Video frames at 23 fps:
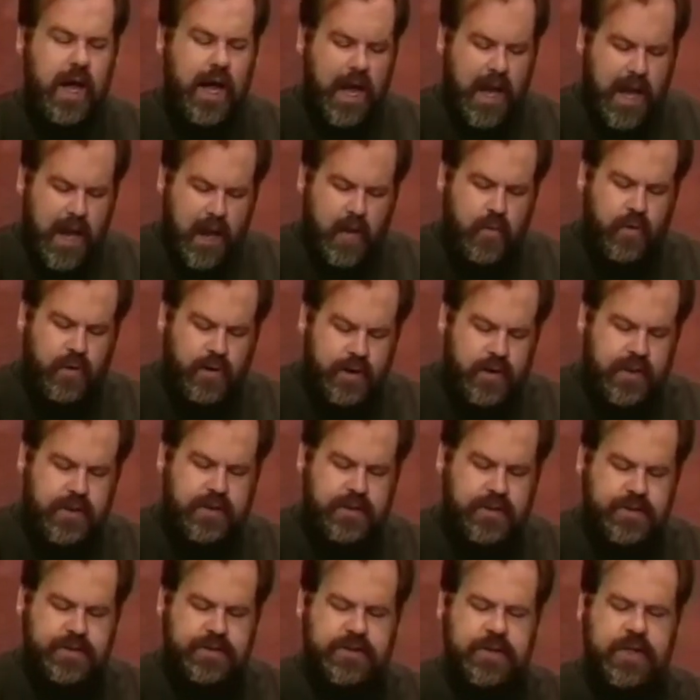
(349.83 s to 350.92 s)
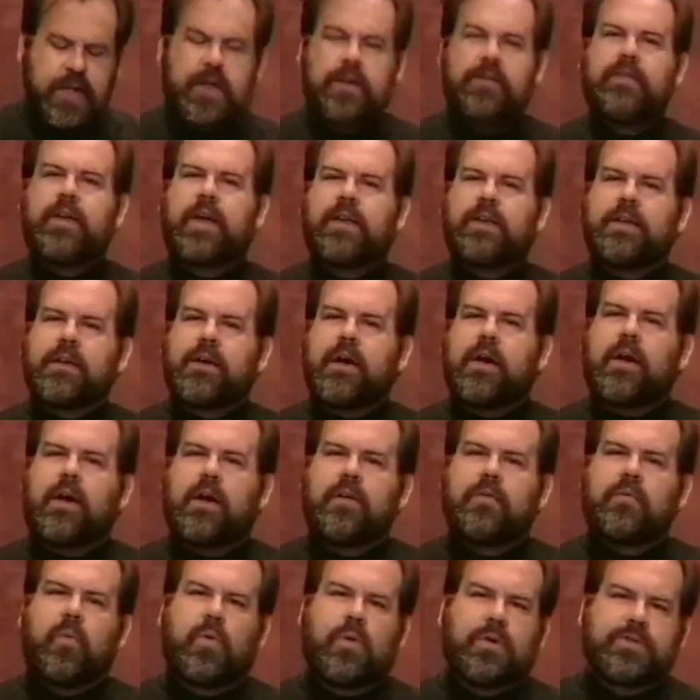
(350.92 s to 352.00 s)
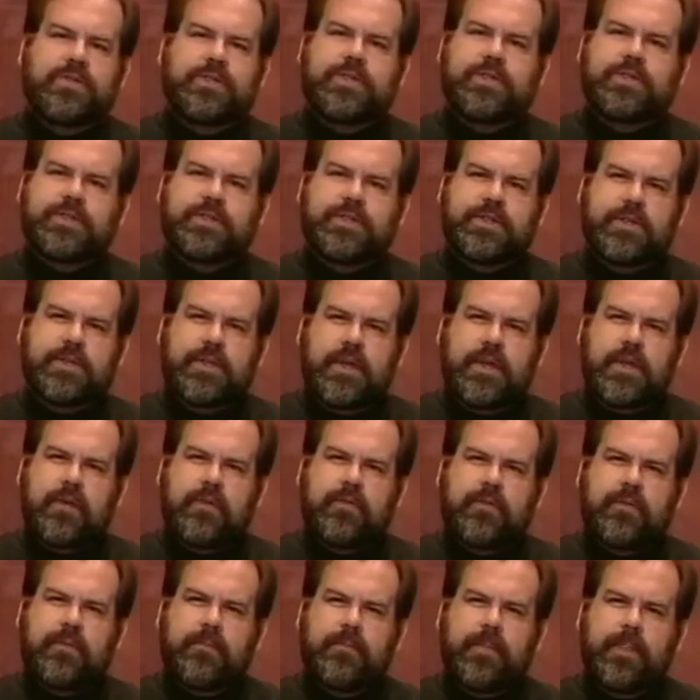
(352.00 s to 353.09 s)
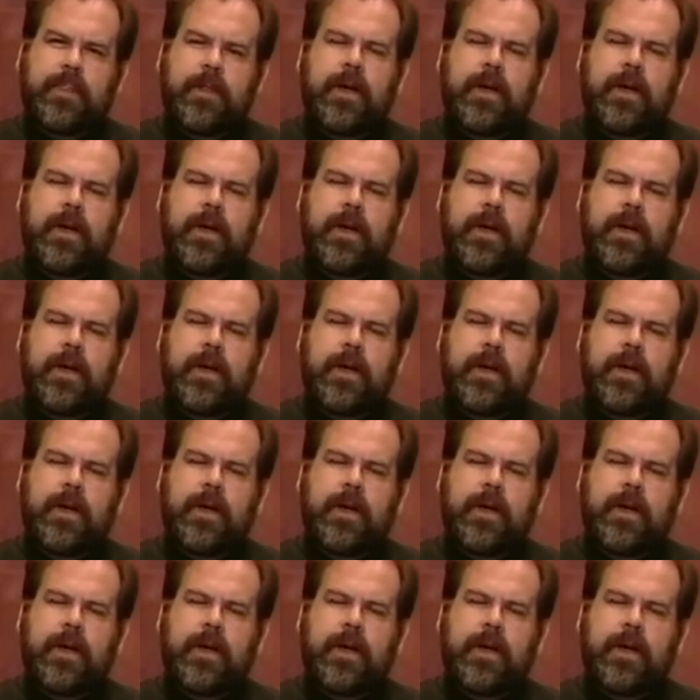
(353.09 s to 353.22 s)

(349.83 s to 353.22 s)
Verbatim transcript: how it is that God wants us to live.